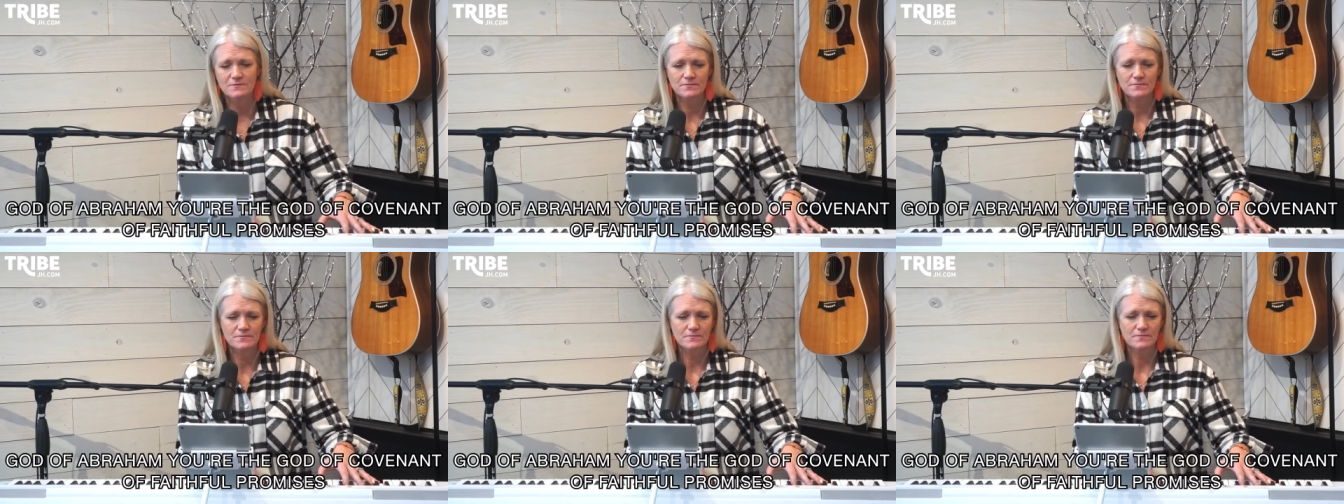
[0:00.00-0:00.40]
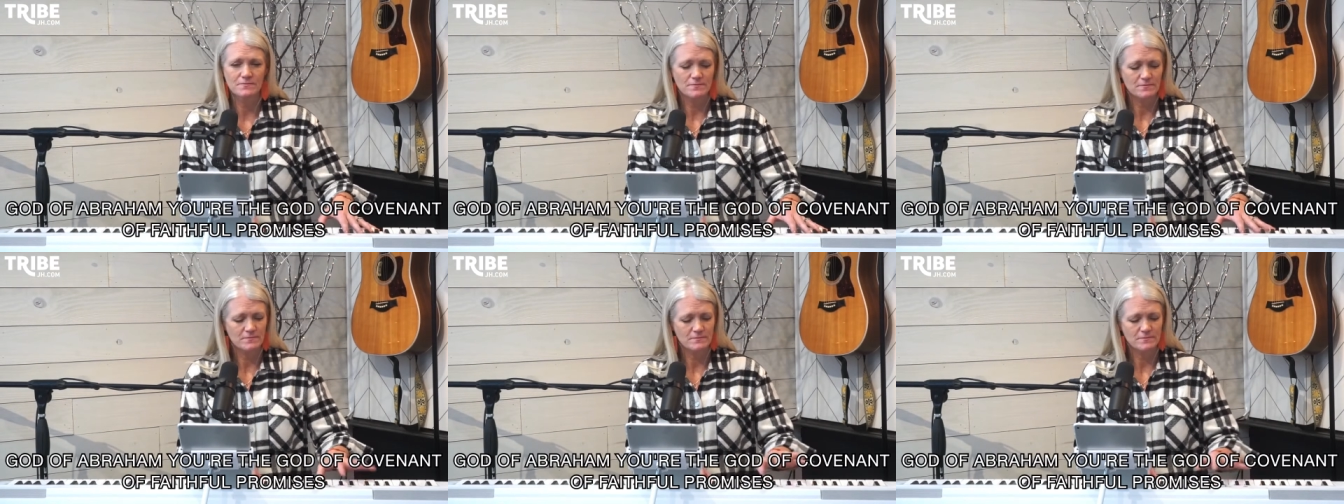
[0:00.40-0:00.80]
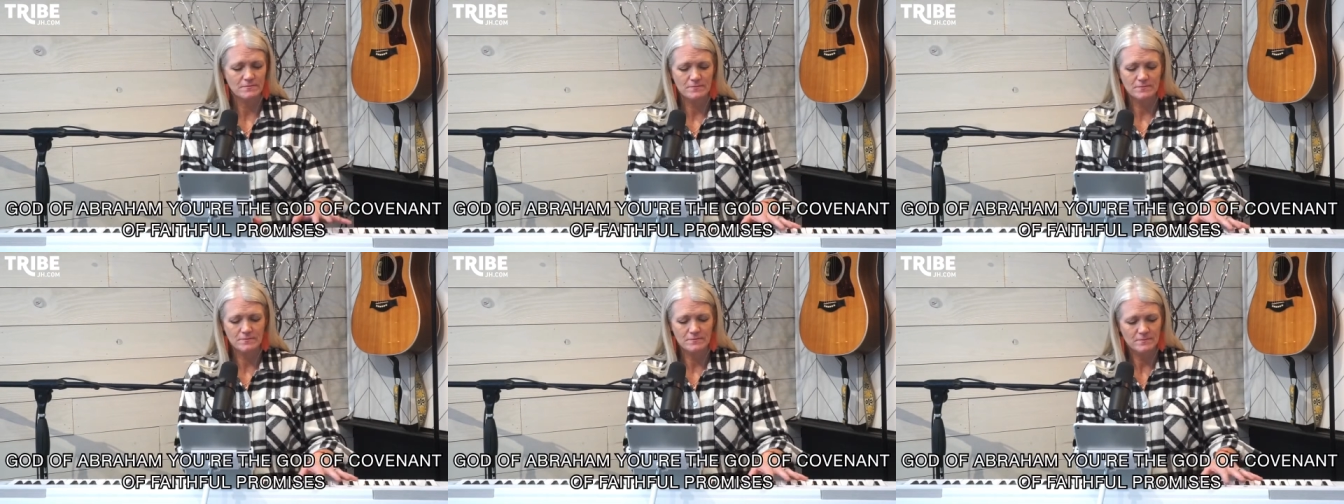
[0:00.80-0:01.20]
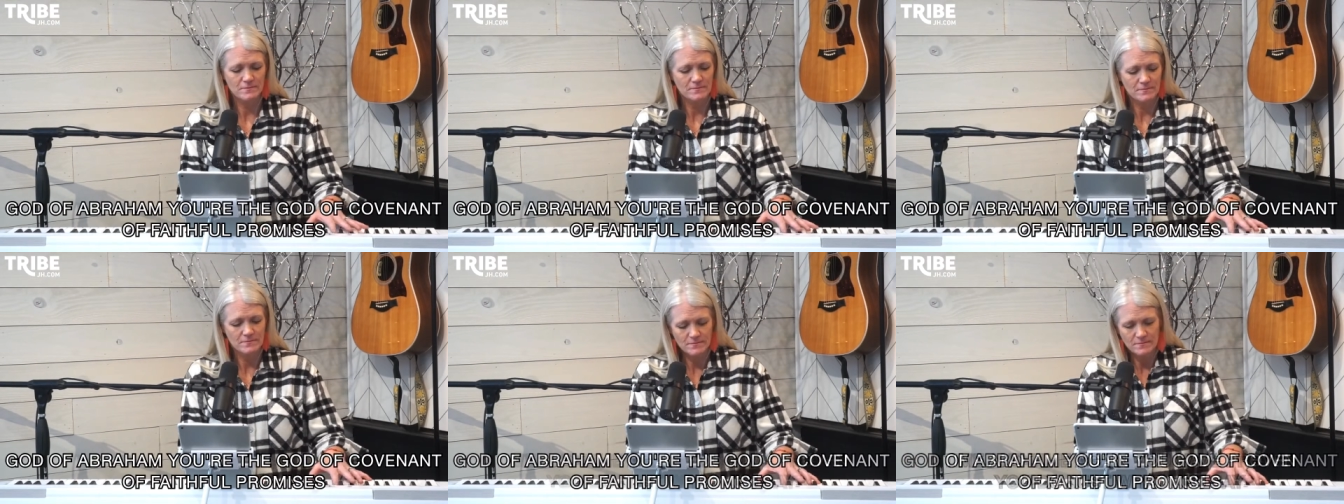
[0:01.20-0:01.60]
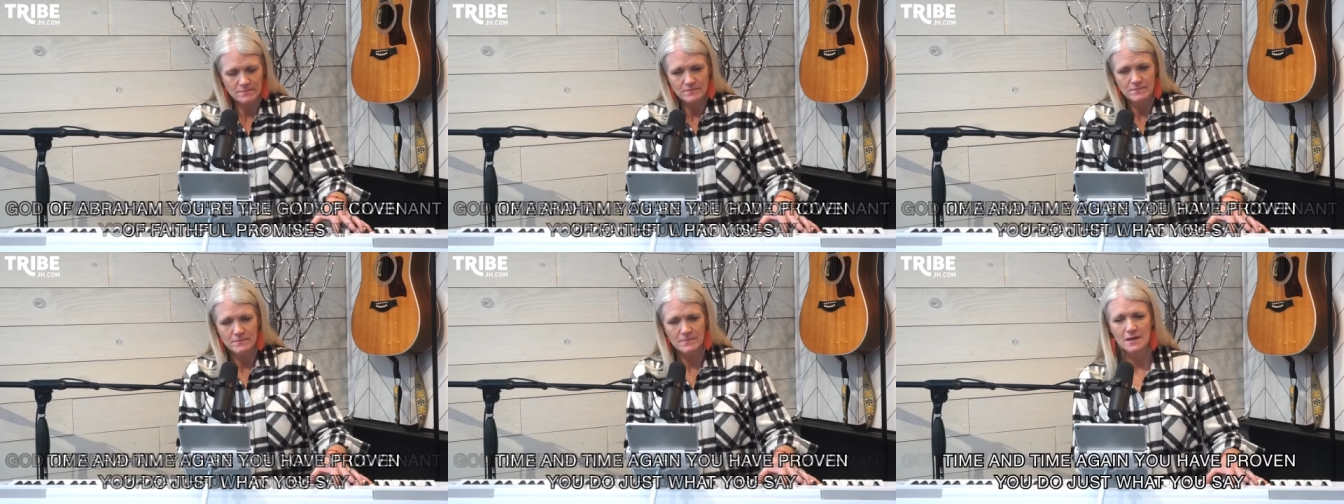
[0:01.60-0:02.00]

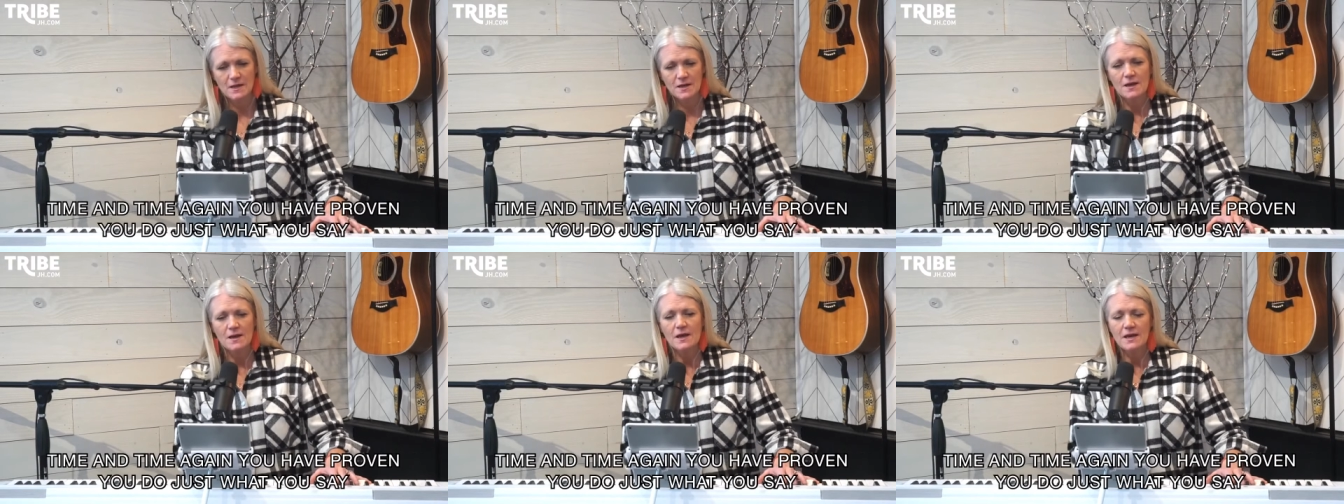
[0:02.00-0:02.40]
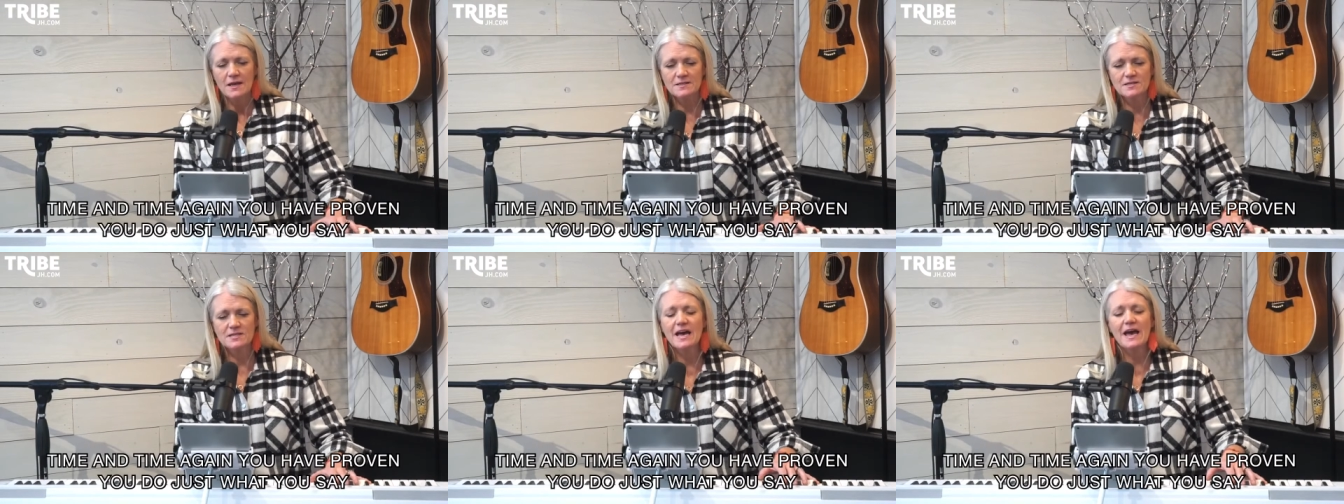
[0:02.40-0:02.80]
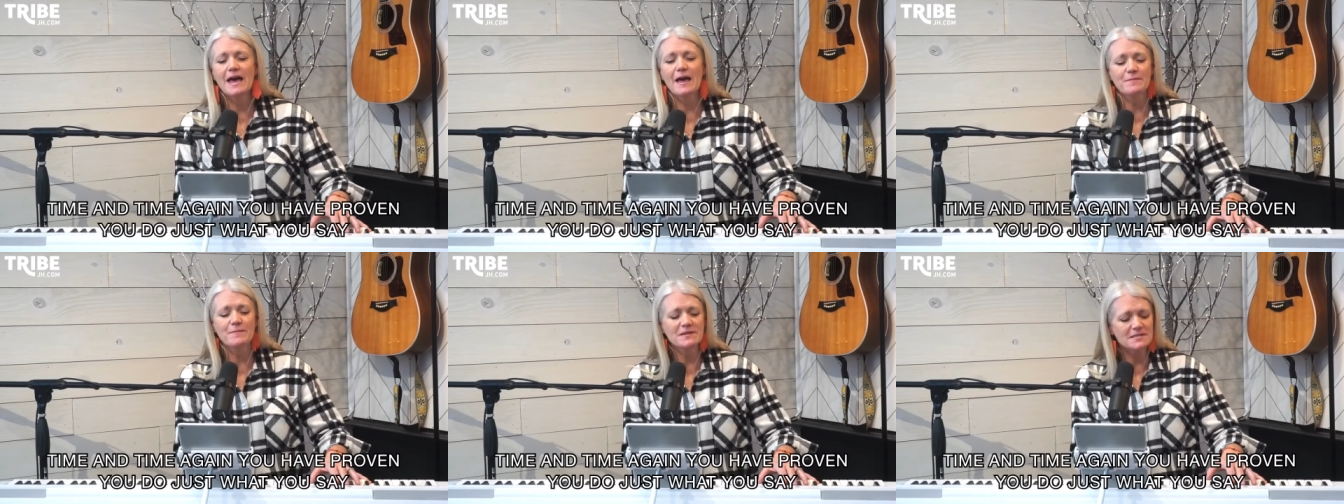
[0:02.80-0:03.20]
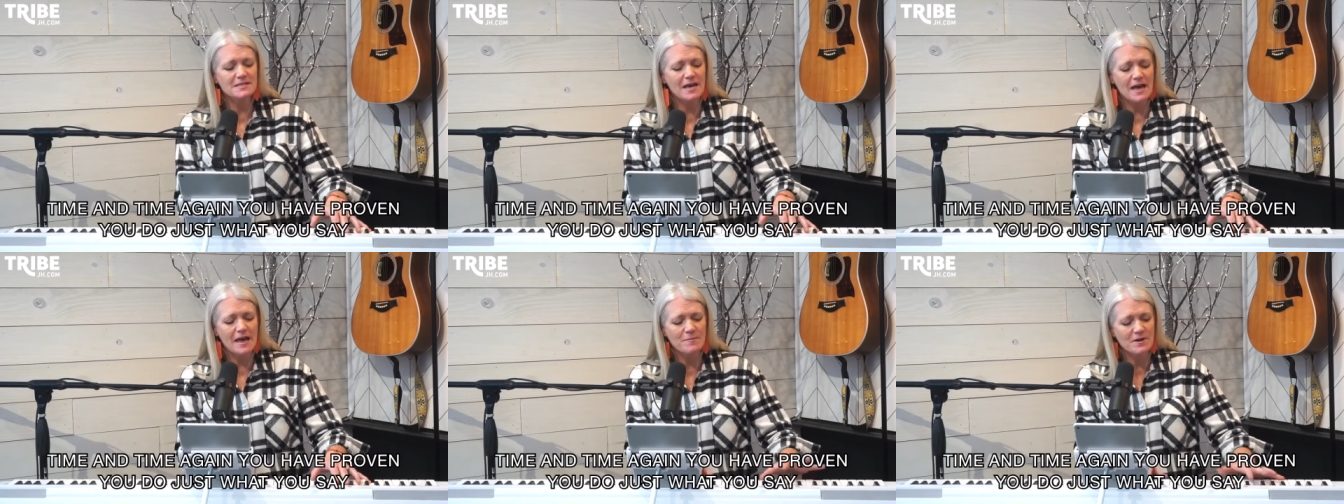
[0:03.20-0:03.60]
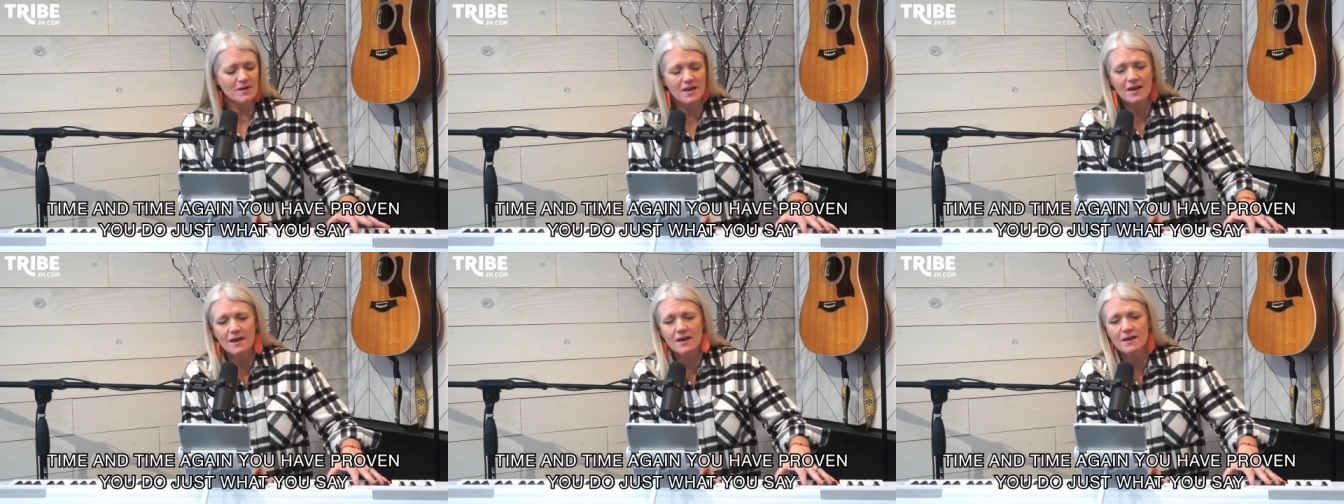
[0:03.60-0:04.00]
And time and time
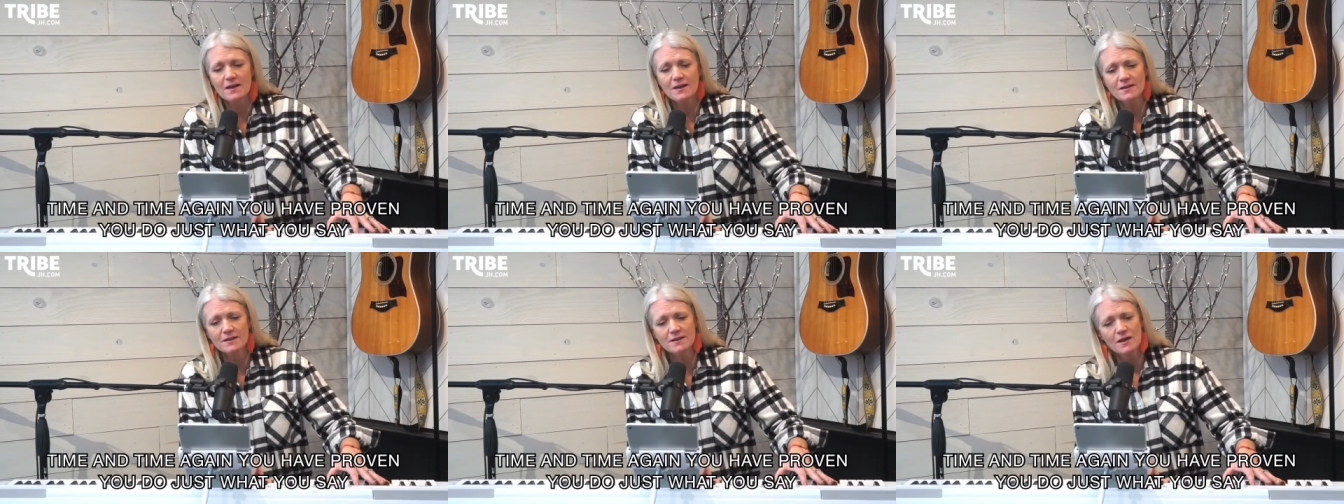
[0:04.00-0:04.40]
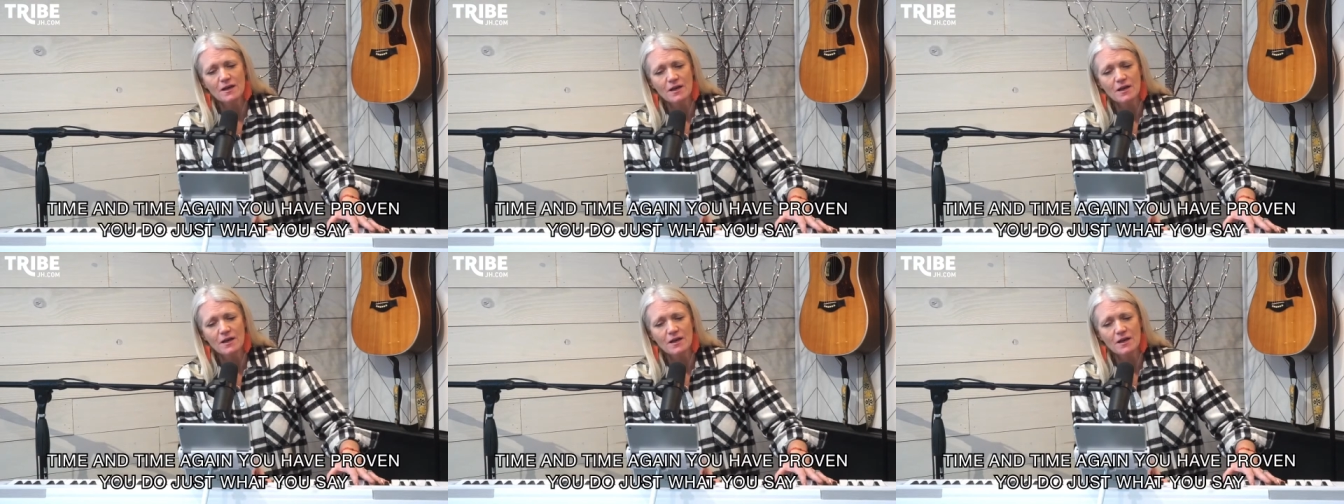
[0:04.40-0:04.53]
again,